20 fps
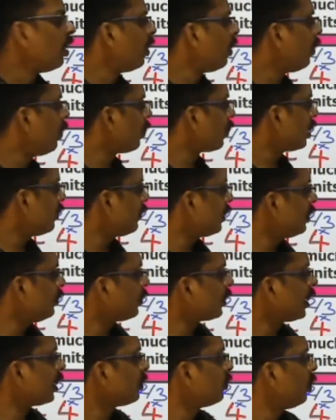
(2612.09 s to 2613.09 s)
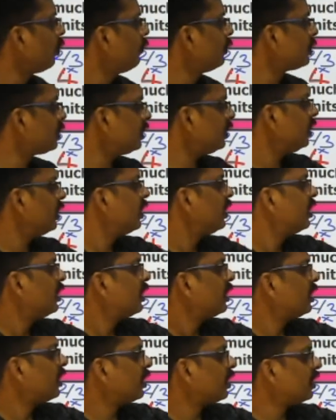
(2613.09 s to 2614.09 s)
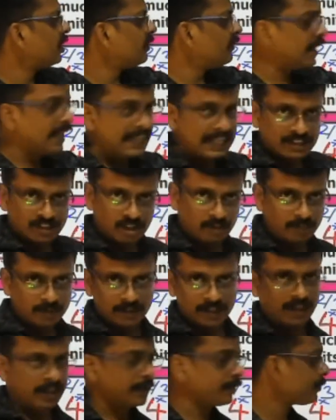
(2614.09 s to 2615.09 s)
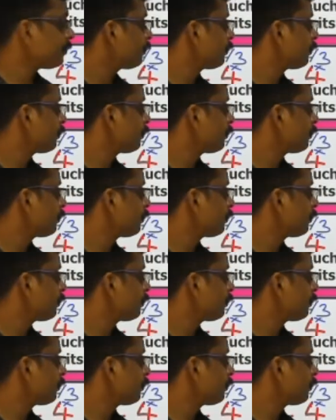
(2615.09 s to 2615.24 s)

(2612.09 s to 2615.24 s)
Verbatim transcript: or even you can go with the variation method.